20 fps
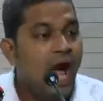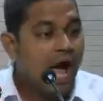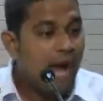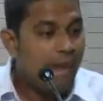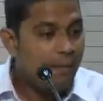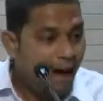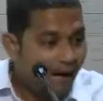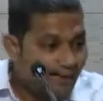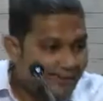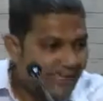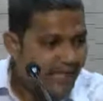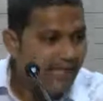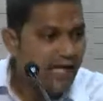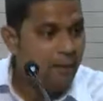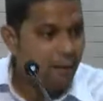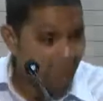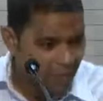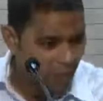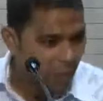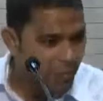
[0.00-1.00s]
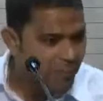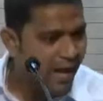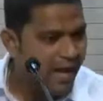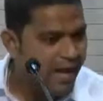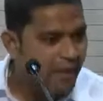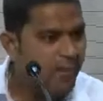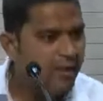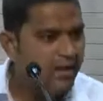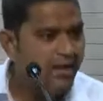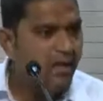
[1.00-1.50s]
I am asking him, you
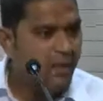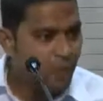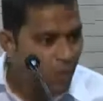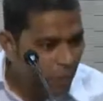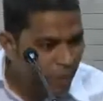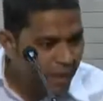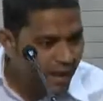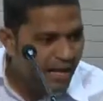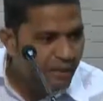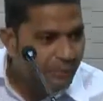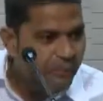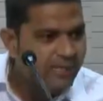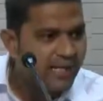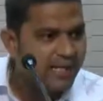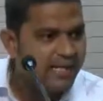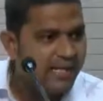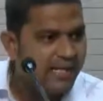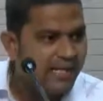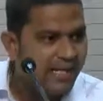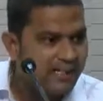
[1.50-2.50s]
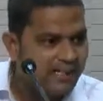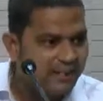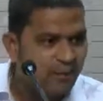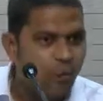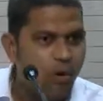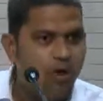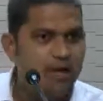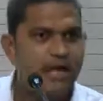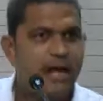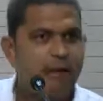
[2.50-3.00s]
mail me the details.
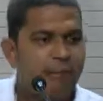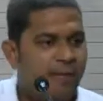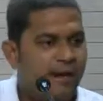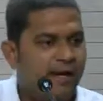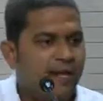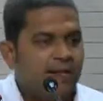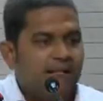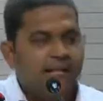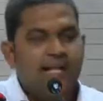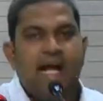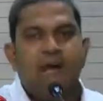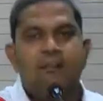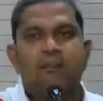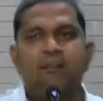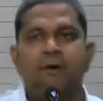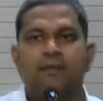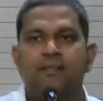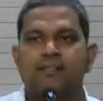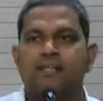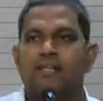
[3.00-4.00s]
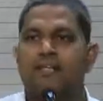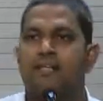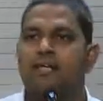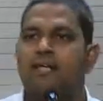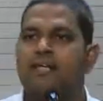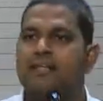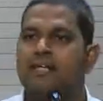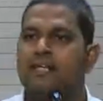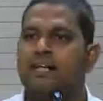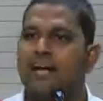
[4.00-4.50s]
What happened? That person
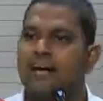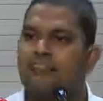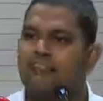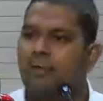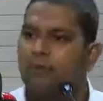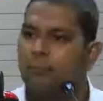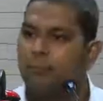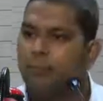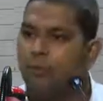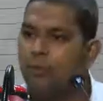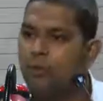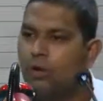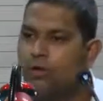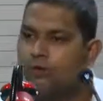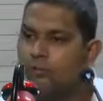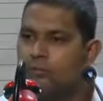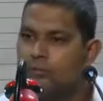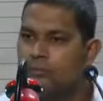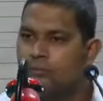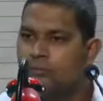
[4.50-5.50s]
doesn't have a computer.